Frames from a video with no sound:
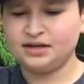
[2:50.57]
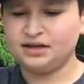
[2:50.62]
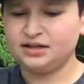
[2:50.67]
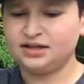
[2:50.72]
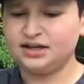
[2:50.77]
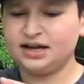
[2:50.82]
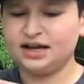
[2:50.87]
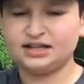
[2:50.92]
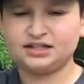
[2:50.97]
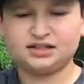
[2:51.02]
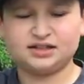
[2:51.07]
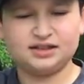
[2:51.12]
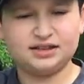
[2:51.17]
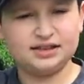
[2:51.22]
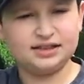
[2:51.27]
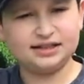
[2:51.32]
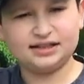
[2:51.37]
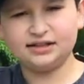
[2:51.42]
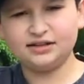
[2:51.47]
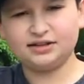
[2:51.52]
She has
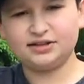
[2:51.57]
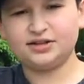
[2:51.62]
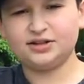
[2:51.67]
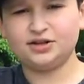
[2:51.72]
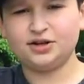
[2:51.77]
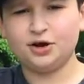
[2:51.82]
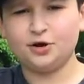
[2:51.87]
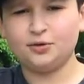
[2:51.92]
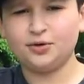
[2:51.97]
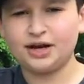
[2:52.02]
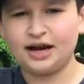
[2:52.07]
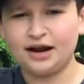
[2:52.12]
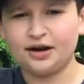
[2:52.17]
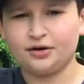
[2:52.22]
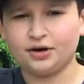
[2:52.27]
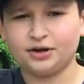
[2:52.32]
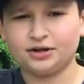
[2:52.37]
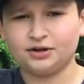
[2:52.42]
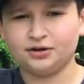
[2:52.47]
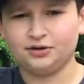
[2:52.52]
little to no
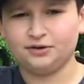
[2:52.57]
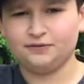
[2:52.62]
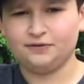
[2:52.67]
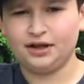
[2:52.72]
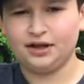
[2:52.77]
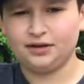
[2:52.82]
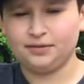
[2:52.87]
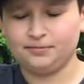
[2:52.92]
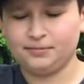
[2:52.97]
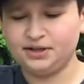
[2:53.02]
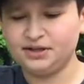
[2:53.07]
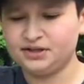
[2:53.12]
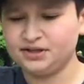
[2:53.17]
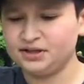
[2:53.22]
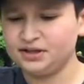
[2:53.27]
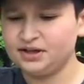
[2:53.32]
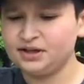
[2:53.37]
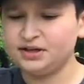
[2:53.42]
character development,